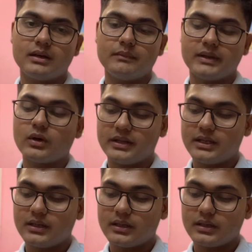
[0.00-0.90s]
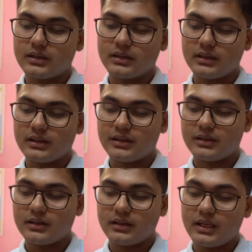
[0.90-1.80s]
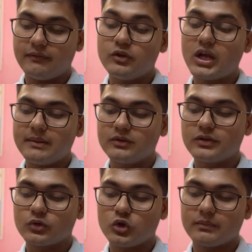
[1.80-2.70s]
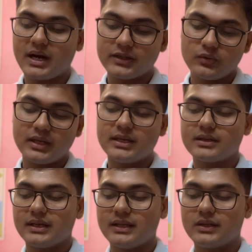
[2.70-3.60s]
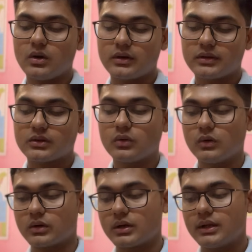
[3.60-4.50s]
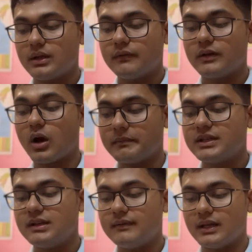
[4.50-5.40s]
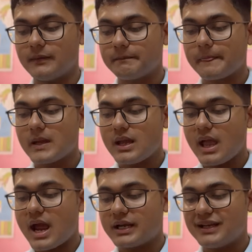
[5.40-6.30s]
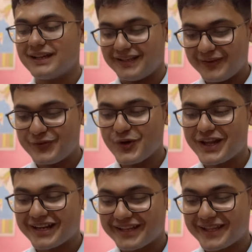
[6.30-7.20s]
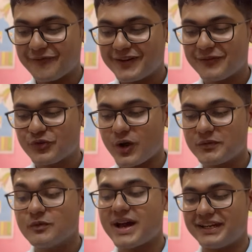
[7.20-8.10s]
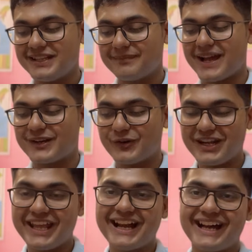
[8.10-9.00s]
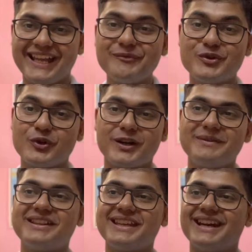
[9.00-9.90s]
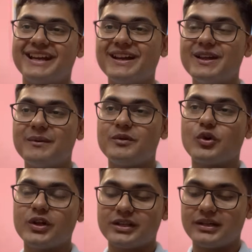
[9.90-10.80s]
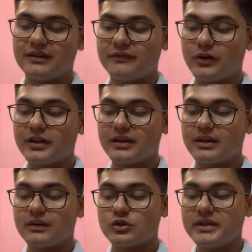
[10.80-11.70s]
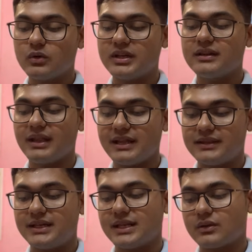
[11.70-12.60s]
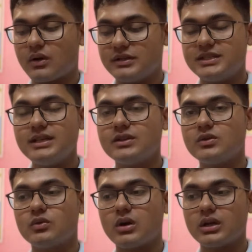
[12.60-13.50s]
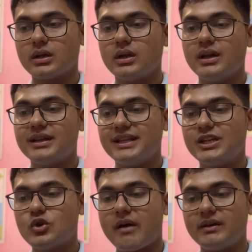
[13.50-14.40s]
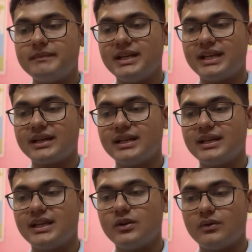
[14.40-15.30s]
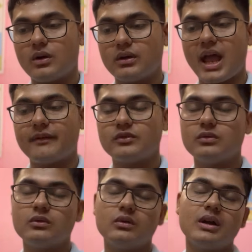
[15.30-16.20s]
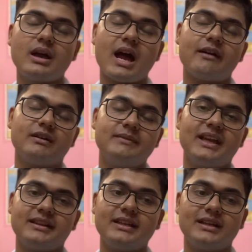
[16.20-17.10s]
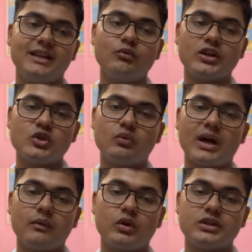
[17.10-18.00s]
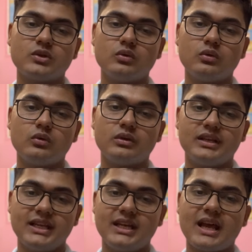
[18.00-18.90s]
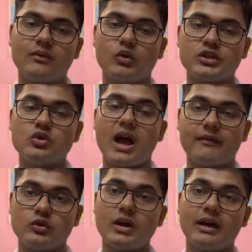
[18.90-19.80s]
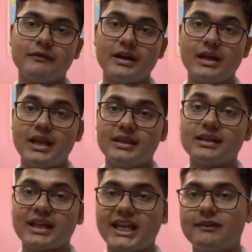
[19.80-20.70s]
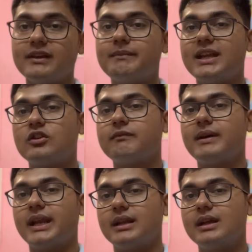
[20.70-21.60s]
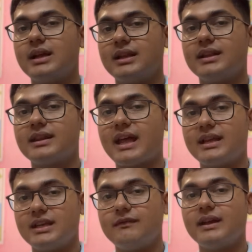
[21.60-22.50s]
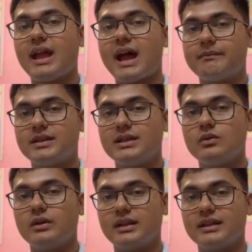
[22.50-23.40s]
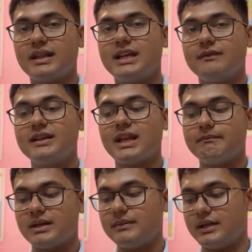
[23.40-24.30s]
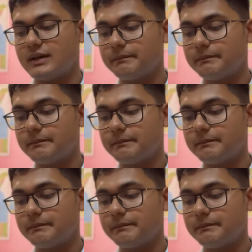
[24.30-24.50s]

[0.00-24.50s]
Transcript: because here if you are able to score marks, you can increase your score phenomenally well. And if you are someone from humanities background like I am, do not be scared, because to be good in science and technology, you do not need to have a B.Tech degree, you do not have to have a BSc degree. What you want, what you need and what you have to have is a scientific bent of mind, is a scientific aptitude, is a scientific temperament.